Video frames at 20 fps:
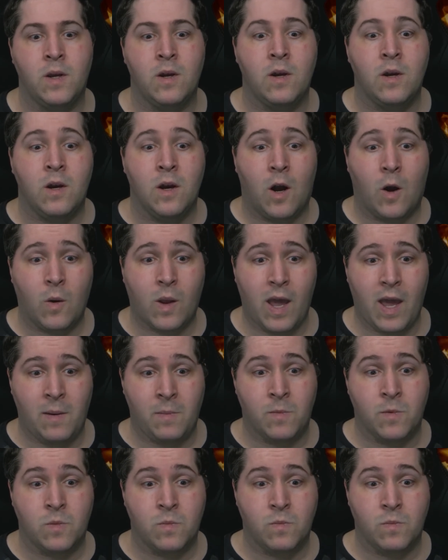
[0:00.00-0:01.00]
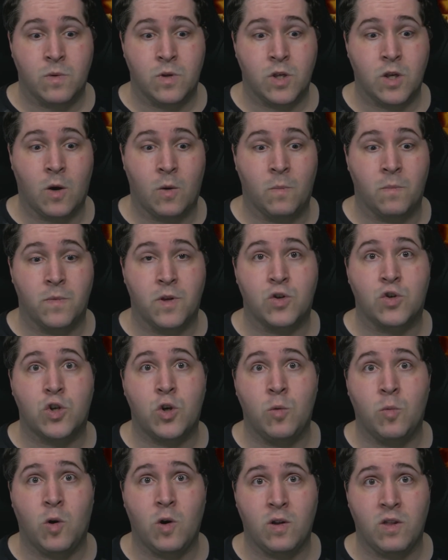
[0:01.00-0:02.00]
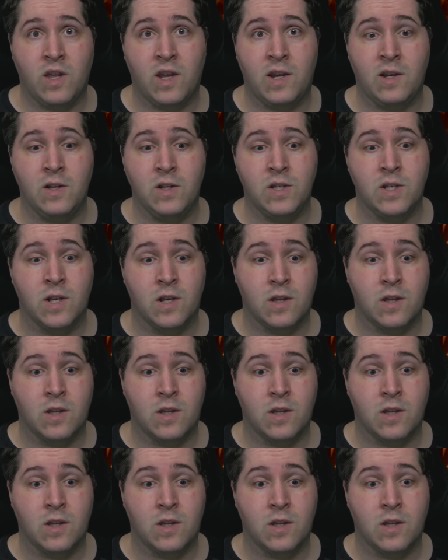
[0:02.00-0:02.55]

Okay, so there's two more things.